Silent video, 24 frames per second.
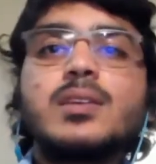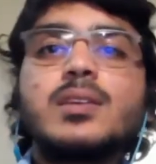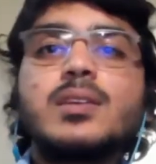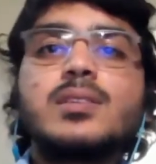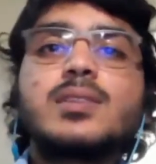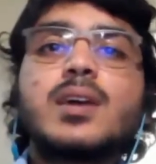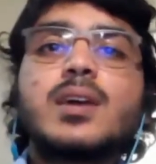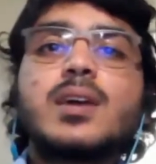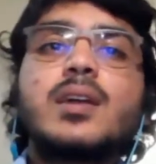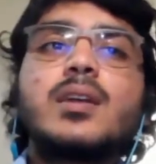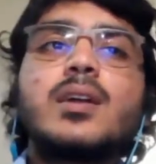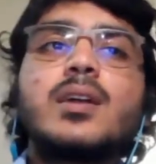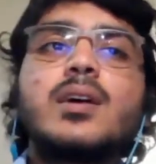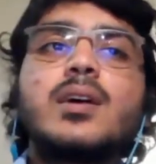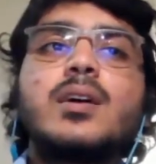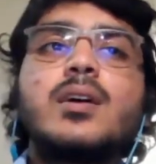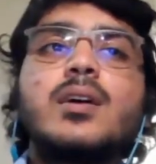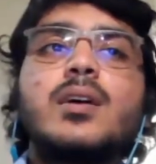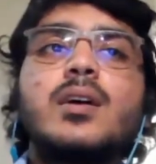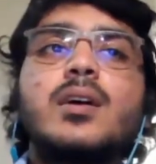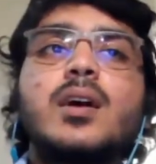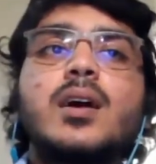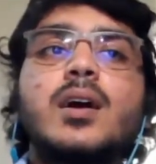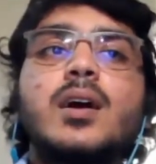Is that
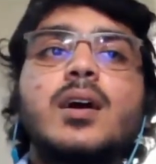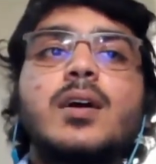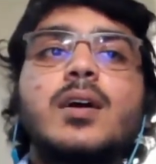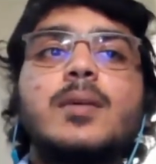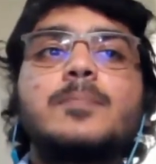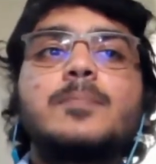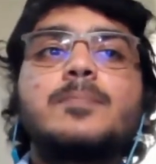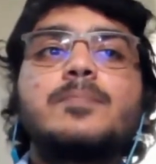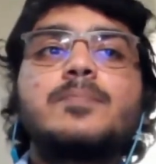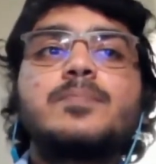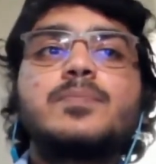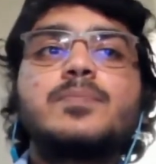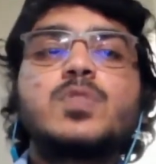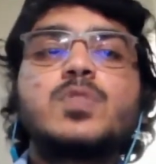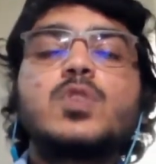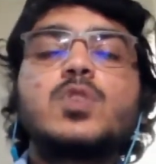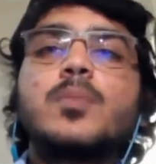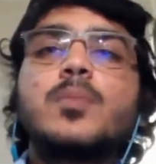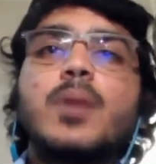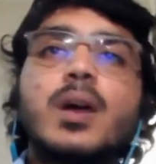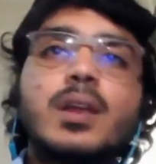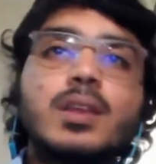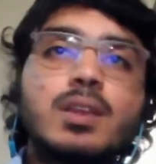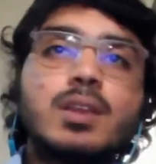um, you
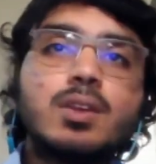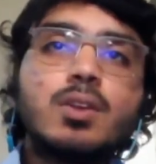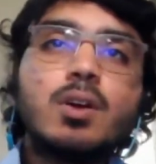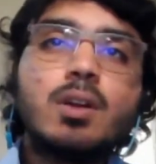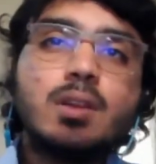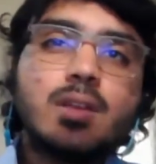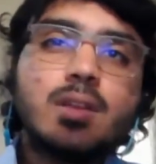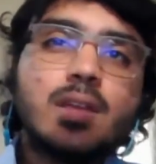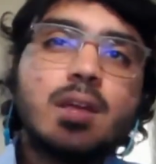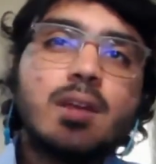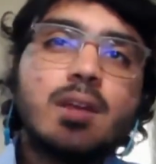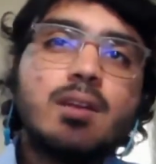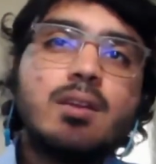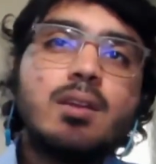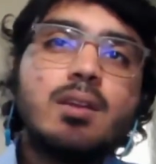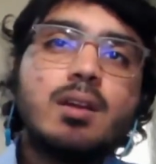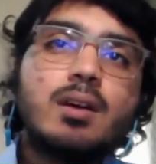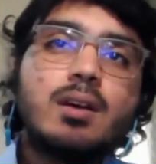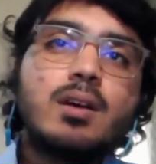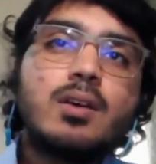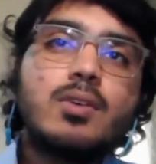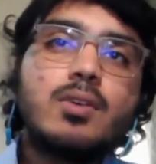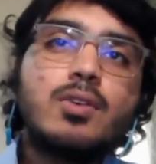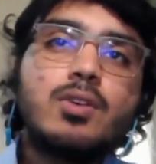might not get
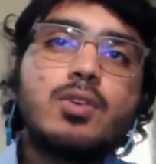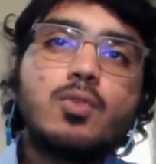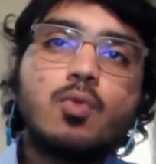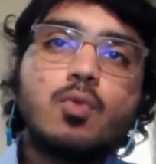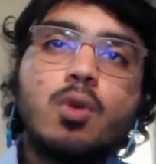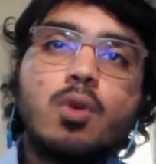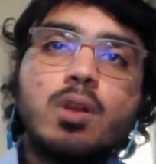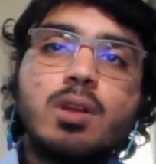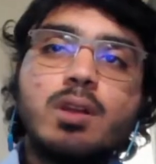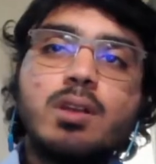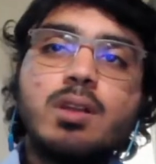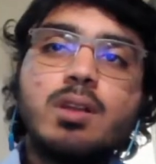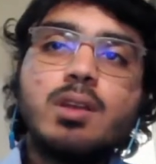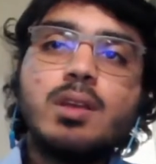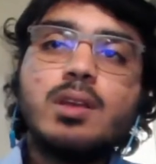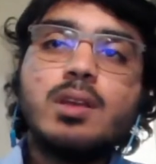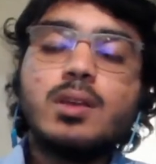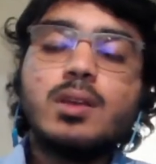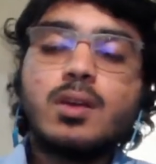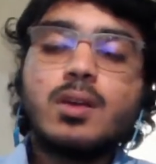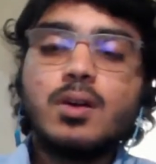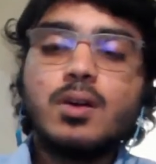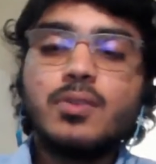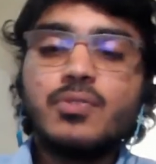a good
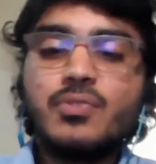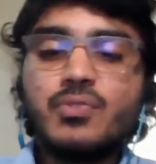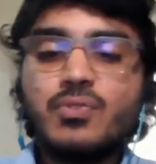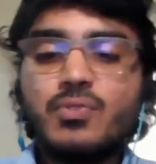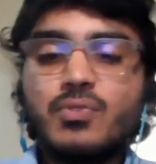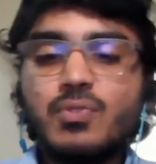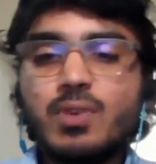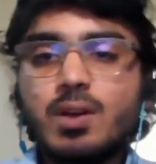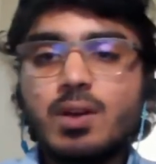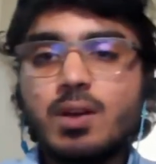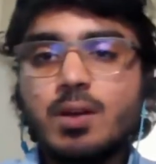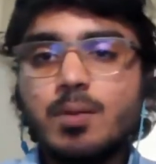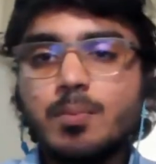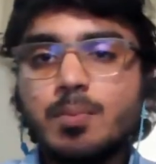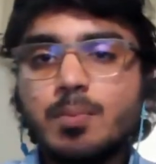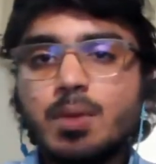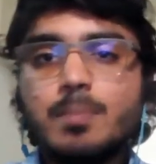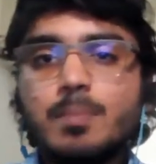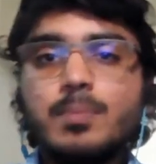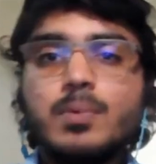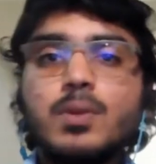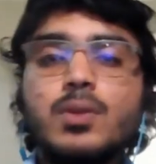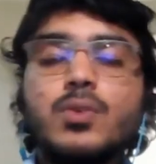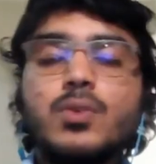quality of
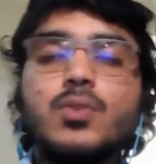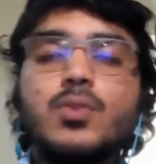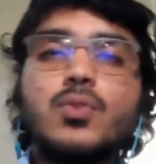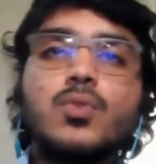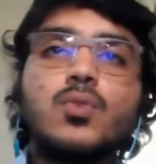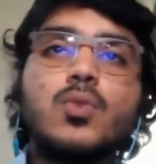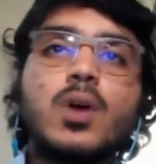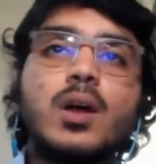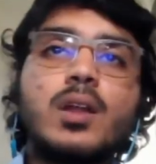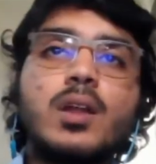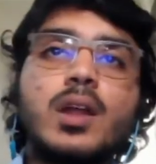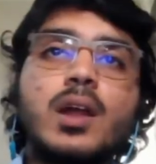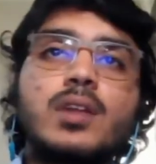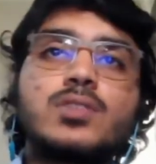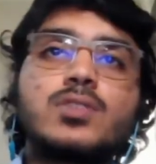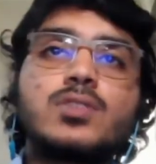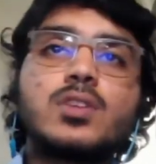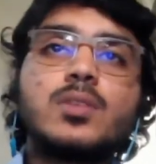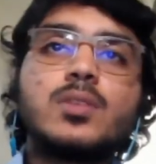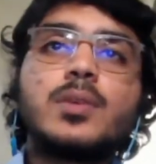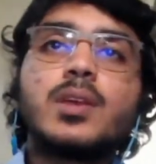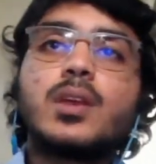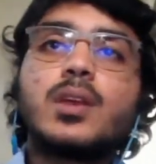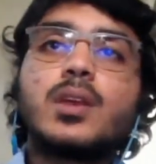people who are
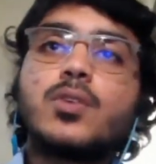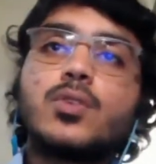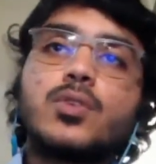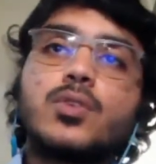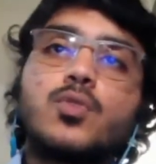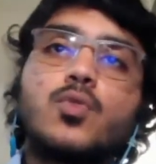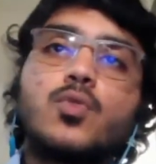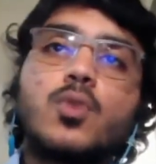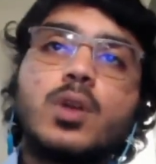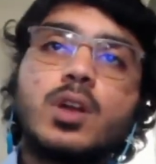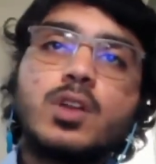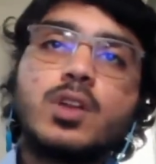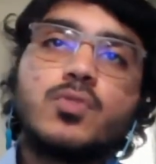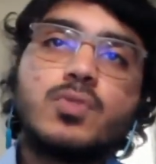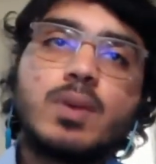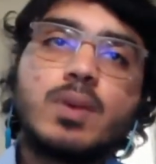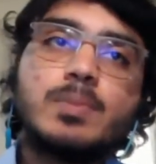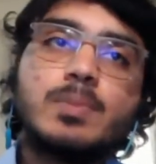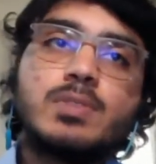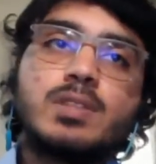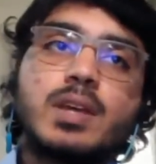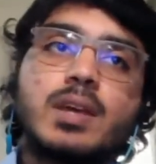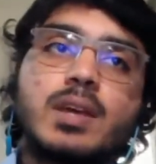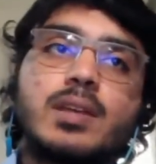actually making good quality of
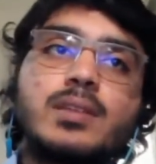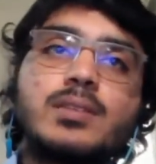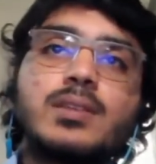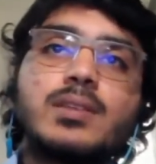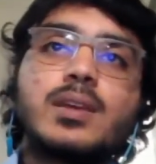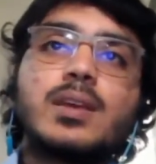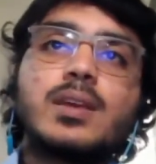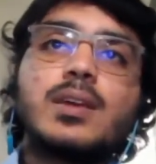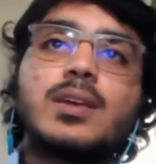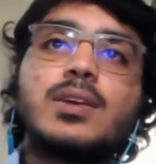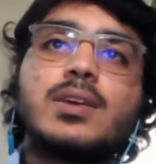websites.